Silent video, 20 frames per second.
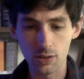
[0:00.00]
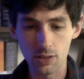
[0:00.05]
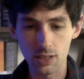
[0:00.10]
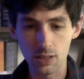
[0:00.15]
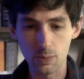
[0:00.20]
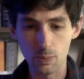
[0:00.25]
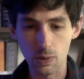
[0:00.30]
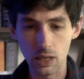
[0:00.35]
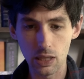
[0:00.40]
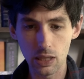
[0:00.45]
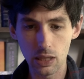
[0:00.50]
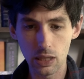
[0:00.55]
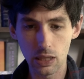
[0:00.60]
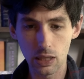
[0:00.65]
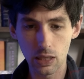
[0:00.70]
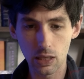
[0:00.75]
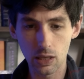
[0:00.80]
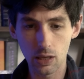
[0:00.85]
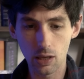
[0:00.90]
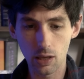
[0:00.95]

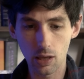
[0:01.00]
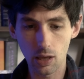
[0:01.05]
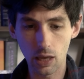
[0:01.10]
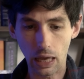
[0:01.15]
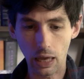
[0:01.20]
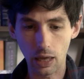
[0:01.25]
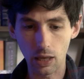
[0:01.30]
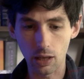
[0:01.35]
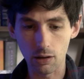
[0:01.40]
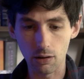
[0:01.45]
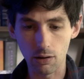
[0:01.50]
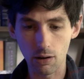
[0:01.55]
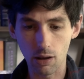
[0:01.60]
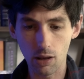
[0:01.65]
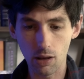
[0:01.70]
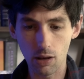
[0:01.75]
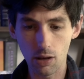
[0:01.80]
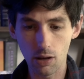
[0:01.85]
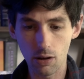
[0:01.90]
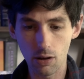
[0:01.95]
Smith, and
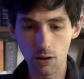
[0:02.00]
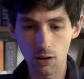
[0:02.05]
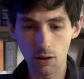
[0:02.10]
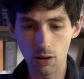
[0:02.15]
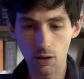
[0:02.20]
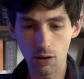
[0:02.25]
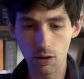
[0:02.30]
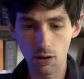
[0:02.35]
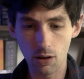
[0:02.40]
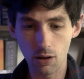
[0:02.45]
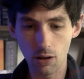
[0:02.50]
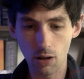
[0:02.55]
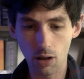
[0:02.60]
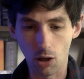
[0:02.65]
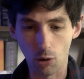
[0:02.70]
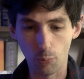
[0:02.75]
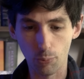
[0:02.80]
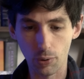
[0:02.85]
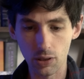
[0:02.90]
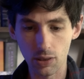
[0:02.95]

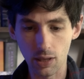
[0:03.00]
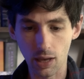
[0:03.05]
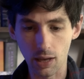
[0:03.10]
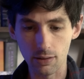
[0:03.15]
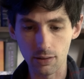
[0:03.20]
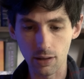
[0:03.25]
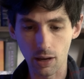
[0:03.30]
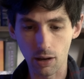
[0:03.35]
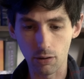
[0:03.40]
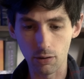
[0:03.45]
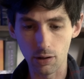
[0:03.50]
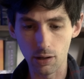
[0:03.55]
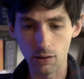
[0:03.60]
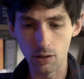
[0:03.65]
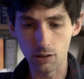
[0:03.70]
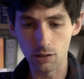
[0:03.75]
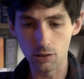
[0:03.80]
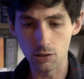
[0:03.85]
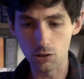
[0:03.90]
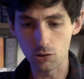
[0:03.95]
I'll put that down in
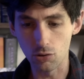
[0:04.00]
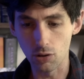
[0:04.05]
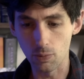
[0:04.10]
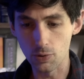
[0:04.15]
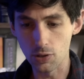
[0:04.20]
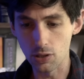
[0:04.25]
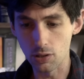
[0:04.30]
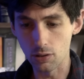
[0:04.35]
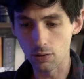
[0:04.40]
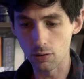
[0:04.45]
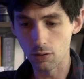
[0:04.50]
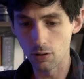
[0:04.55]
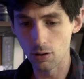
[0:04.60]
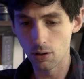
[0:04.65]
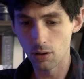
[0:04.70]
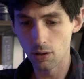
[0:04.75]
the description